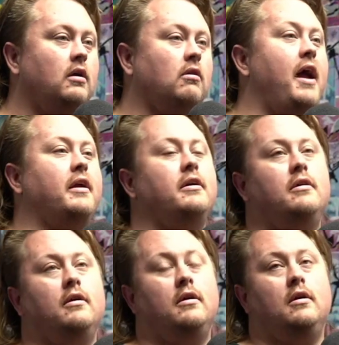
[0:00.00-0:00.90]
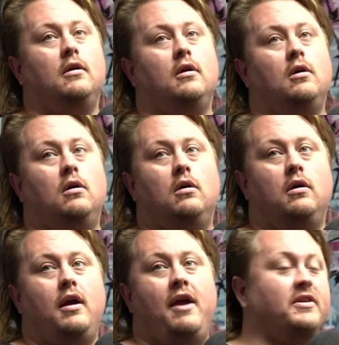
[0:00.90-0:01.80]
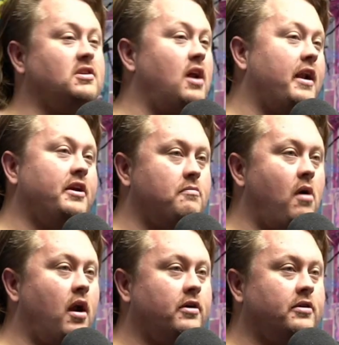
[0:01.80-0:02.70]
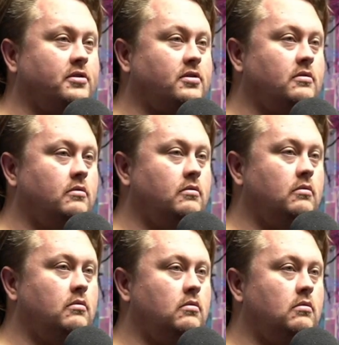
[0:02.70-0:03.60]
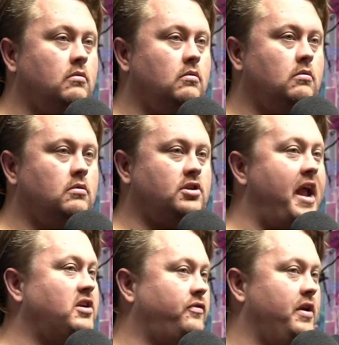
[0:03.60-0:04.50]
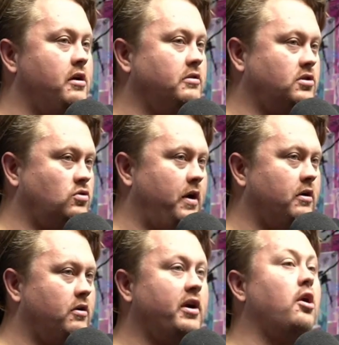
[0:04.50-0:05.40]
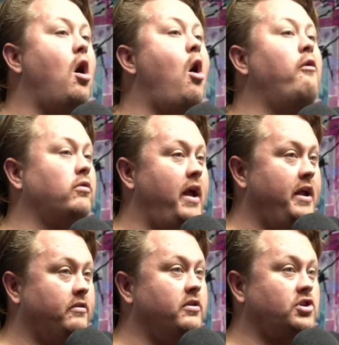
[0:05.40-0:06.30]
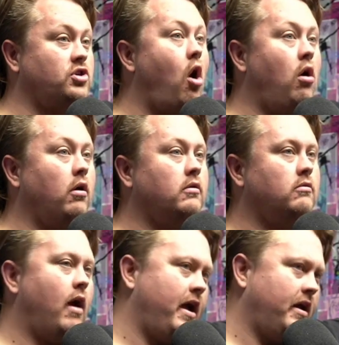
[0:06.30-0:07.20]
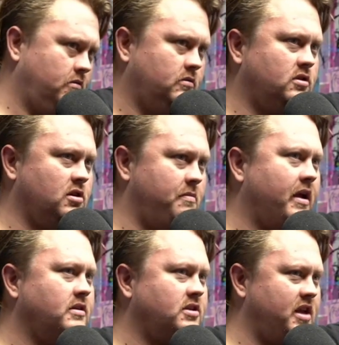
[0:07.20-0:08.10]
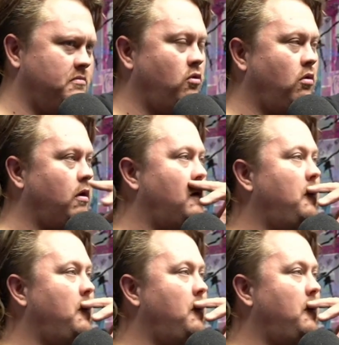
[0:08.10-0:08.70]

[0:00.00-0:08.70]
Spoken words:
Like, if it's not in your monitors, stage videos is weird, or you're going to overlay the song, right, to make it seem more.